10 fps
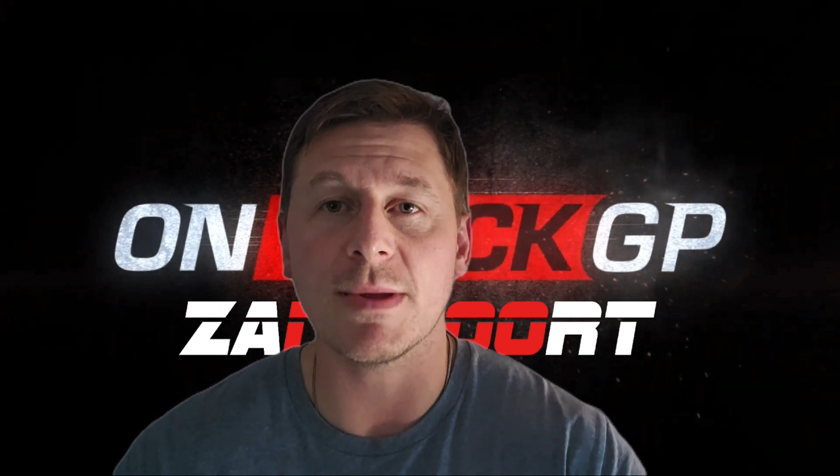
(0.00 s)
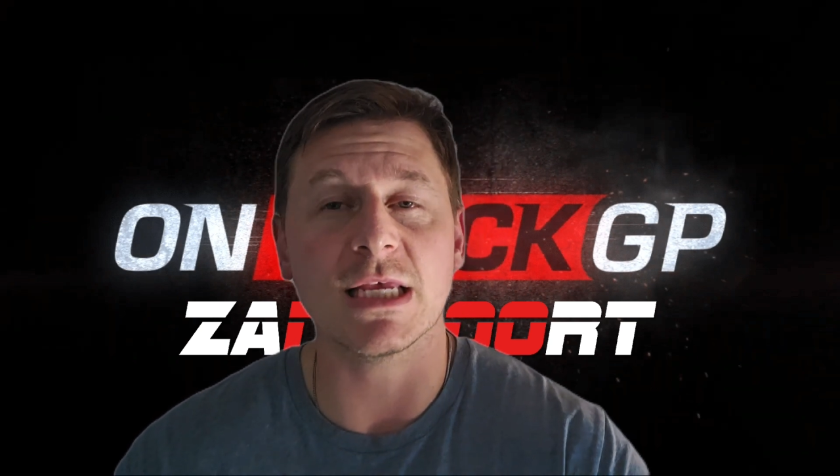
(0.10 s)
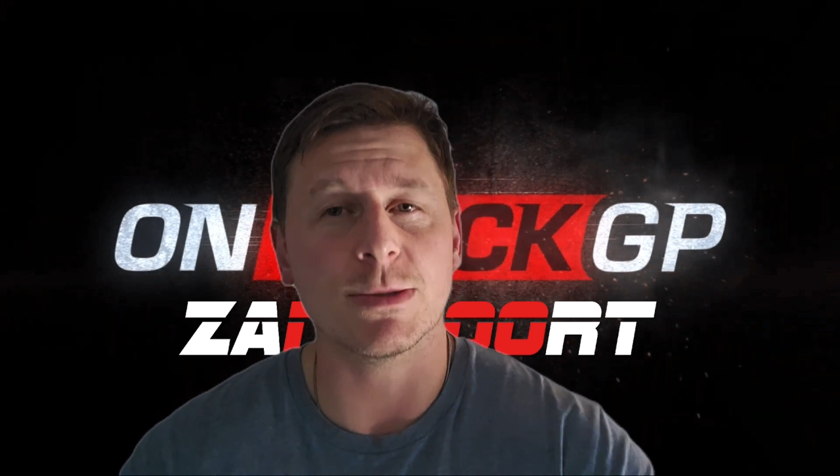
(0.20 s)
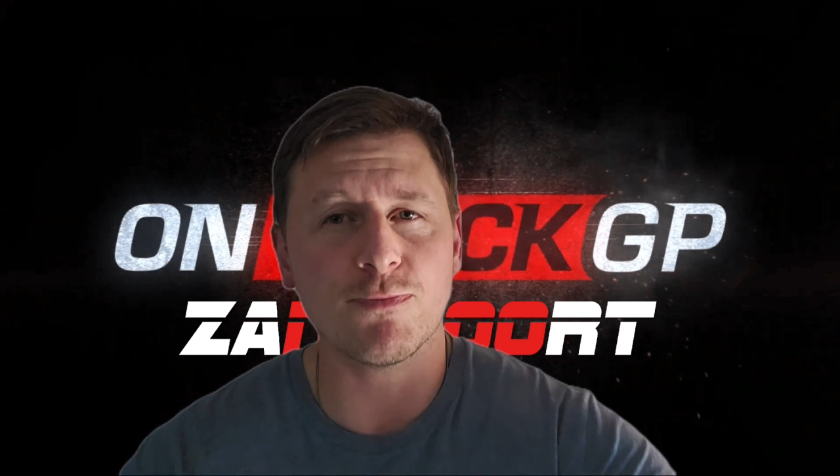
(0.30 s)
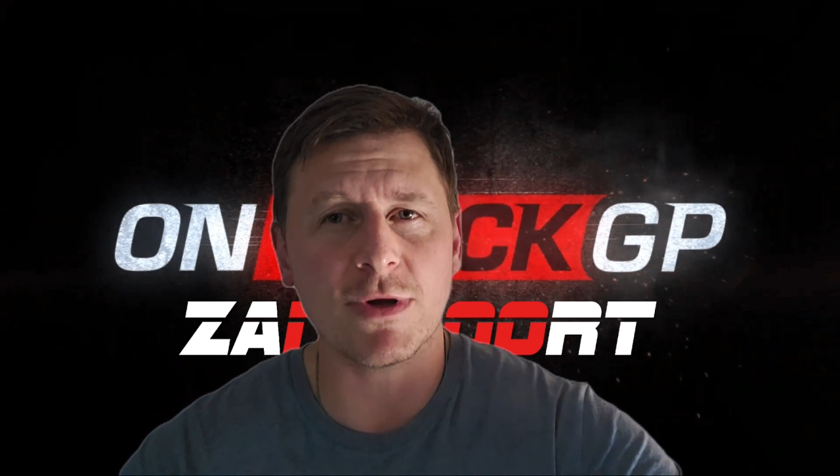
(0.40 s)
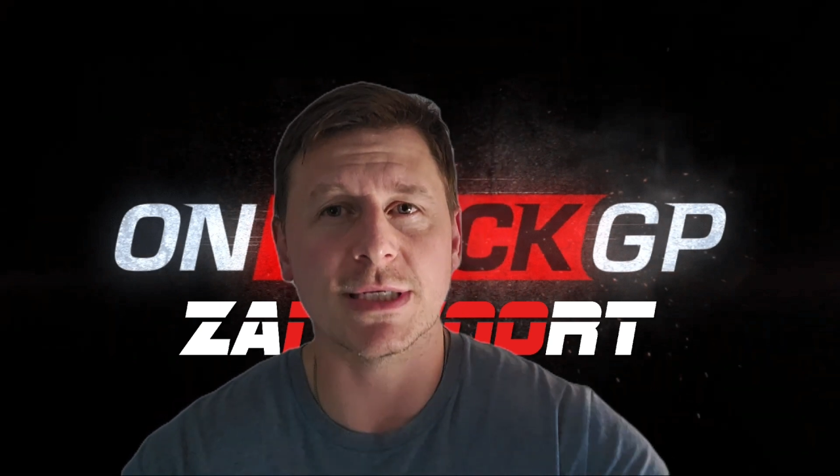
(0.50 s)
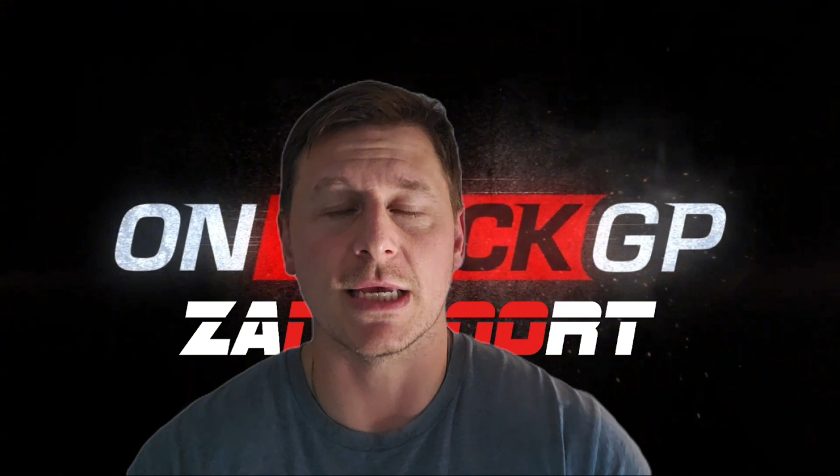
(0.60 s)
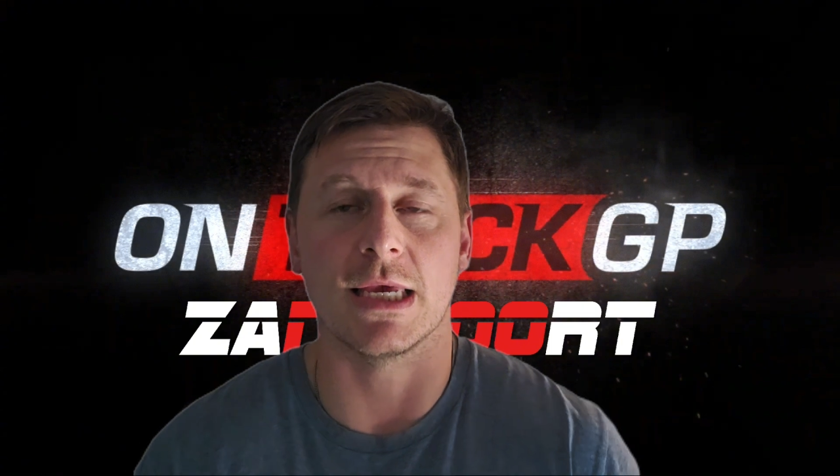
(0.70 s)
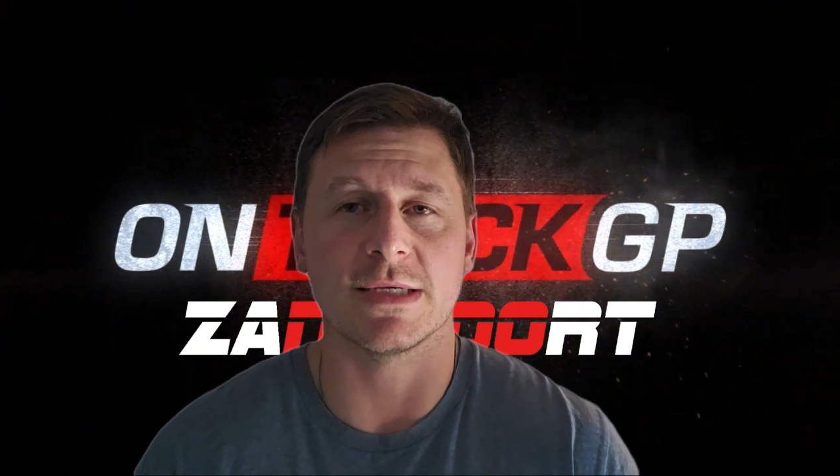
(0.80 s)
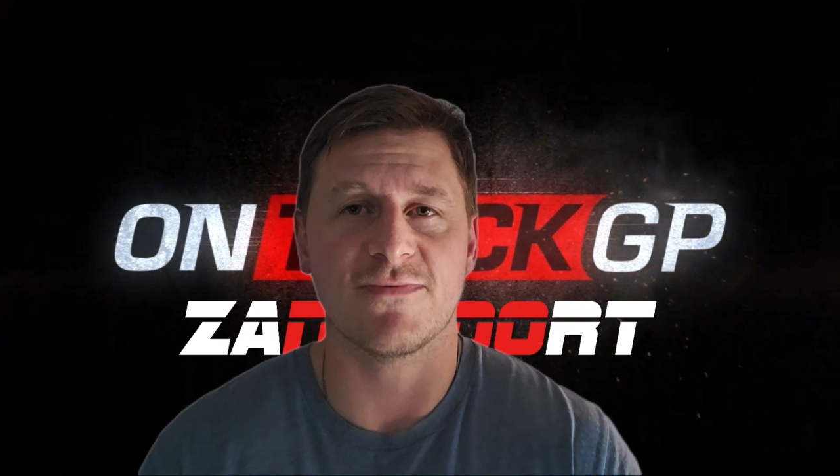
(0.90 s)
and expressing
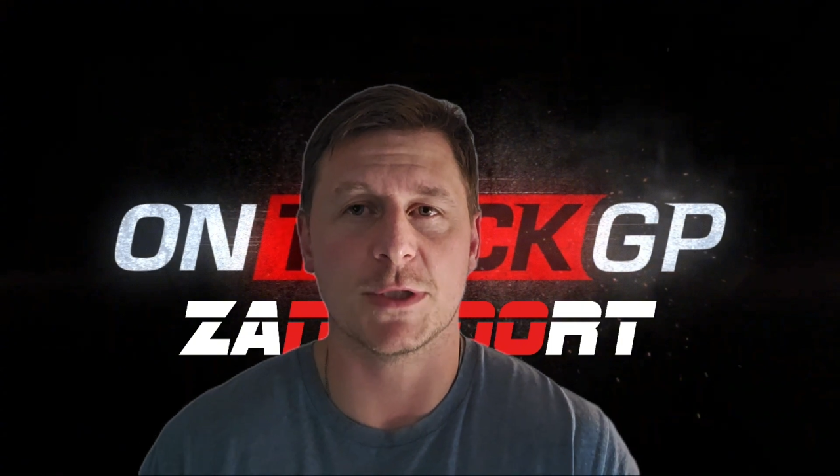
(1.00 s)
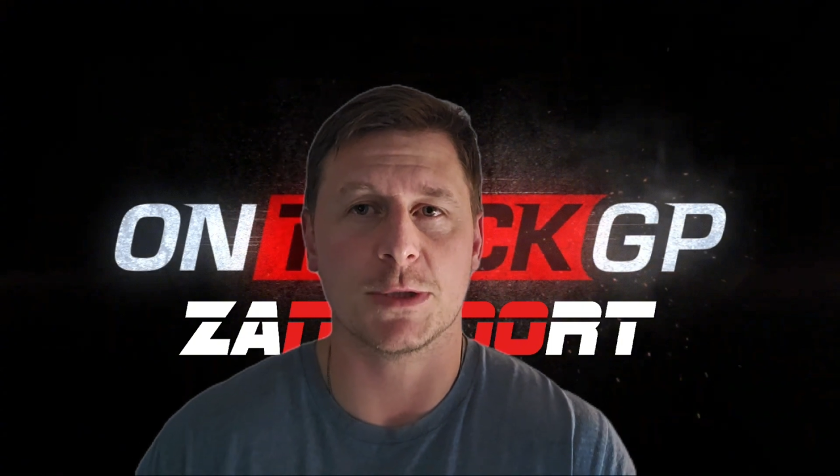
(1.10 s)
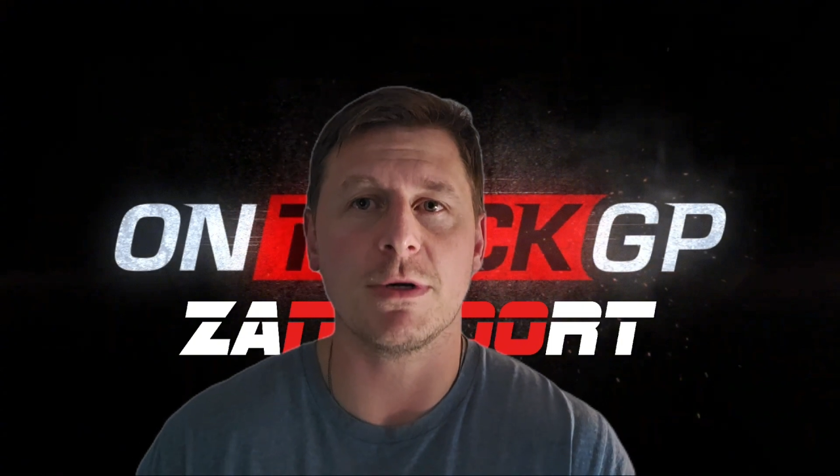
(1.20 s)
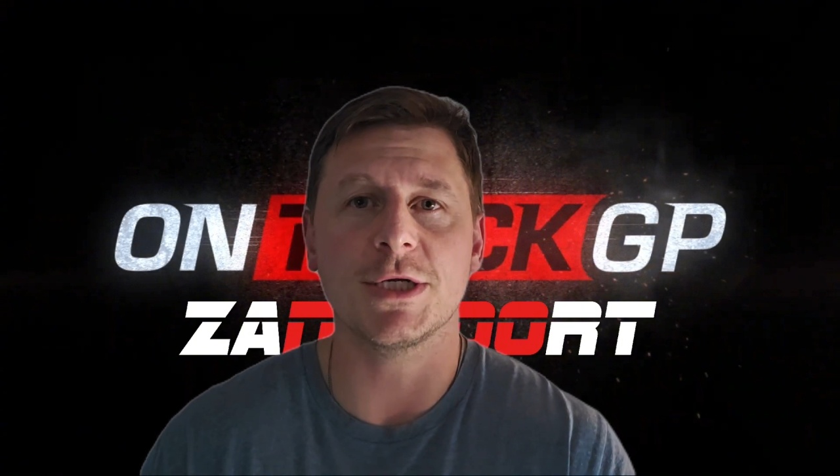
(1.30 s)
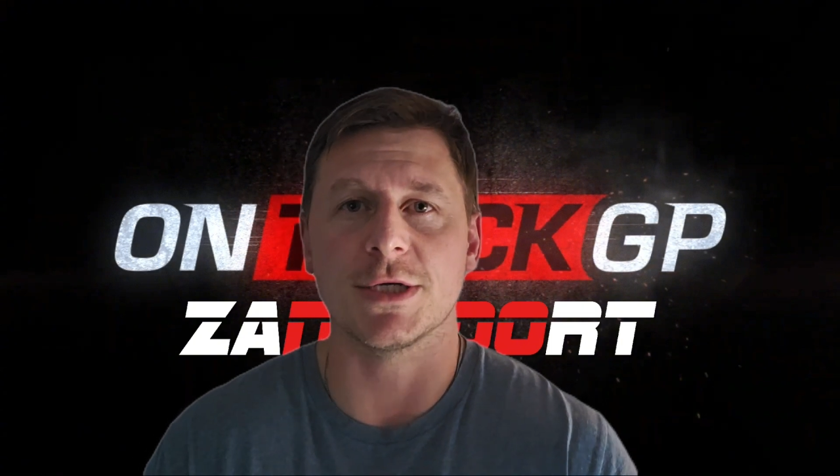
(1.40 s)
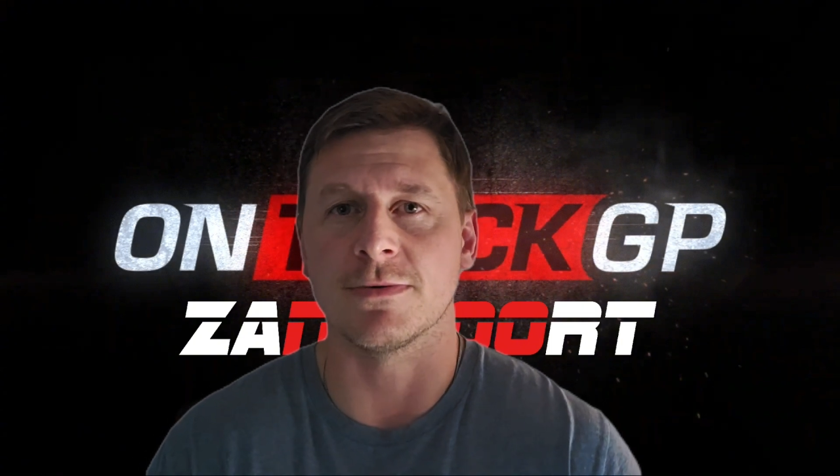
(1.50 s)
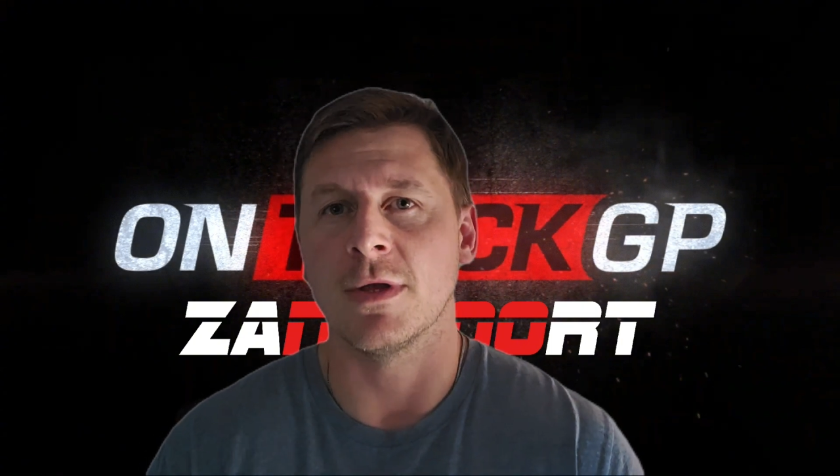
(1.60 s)
his frustration.